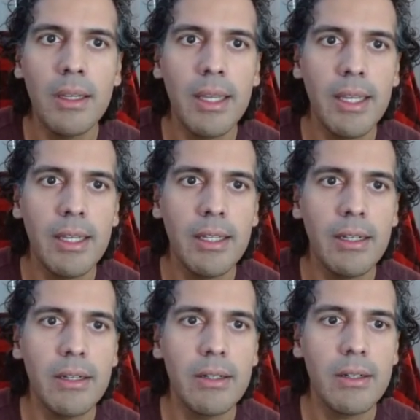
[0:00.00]

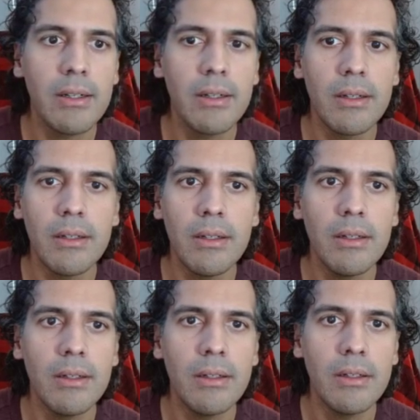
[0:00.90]
And
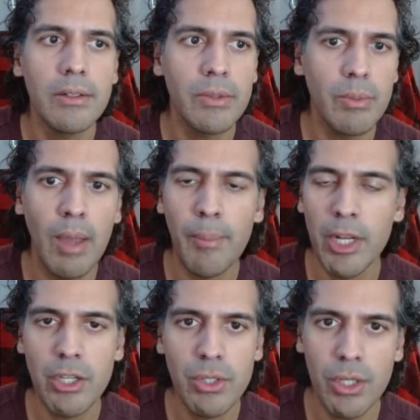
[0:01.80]
I'm going to
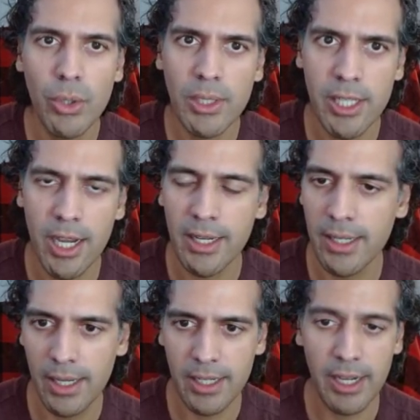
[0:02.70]
use a Google Doc.
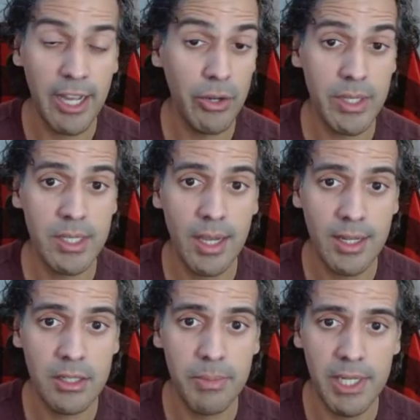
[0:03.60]
I know it
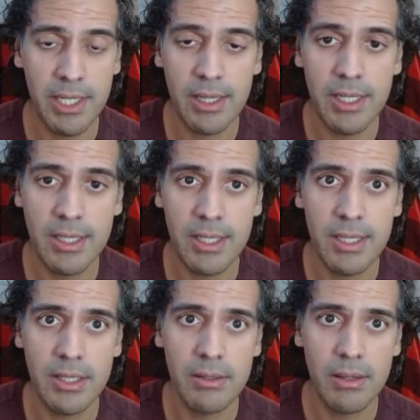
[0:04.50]
sucks, but this
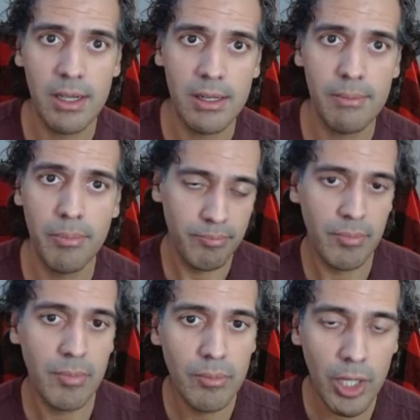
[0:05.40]
is
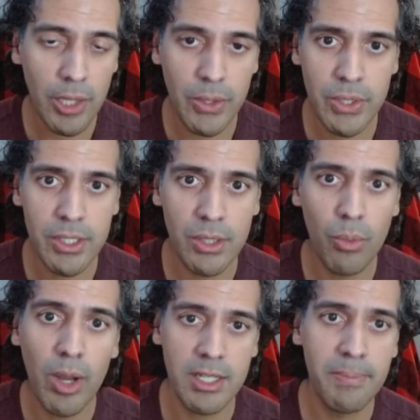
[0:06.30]
closer to
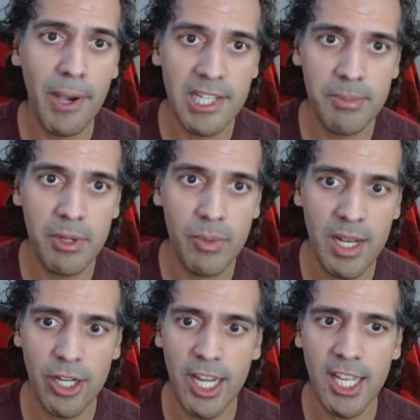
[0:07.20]
what is possible when
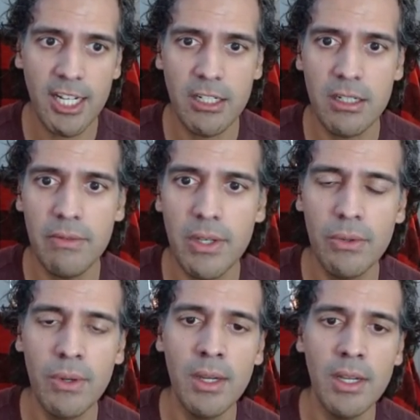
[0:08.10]
you're getting an interview.
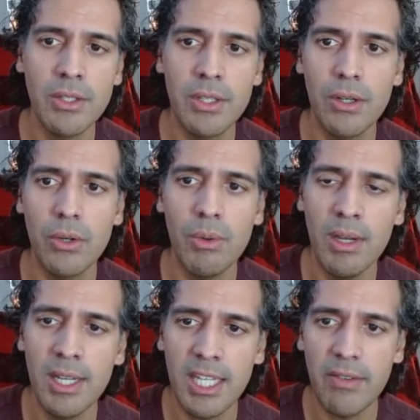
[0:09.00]
So
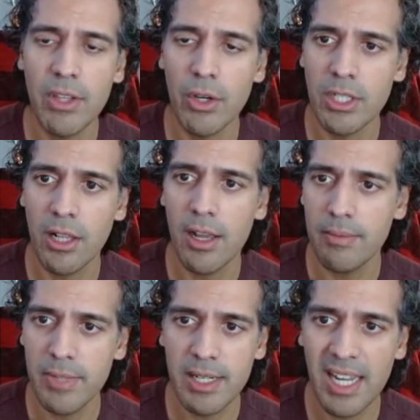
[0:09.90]
even though it's a lot
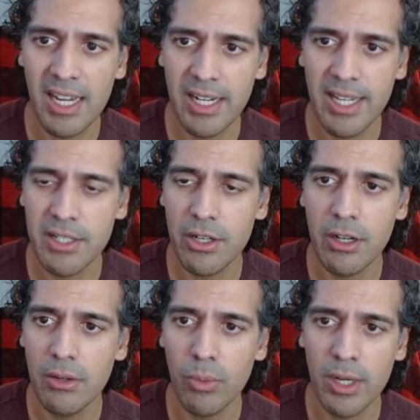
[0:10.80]
nicer
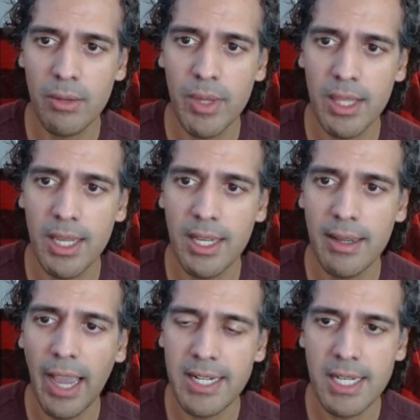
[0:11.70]
to work with a
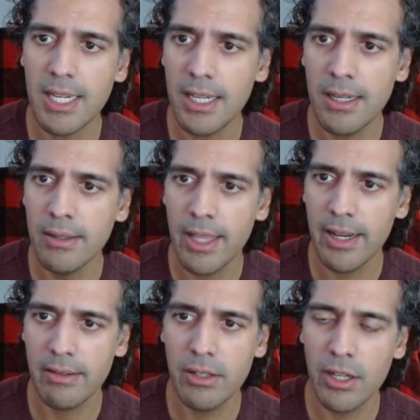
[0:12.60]
IDE
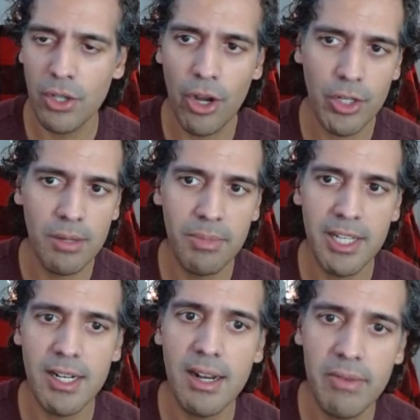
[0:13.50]
that does autocomplete
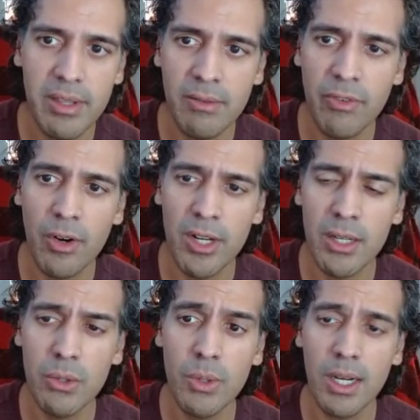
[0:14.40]
and everything for you,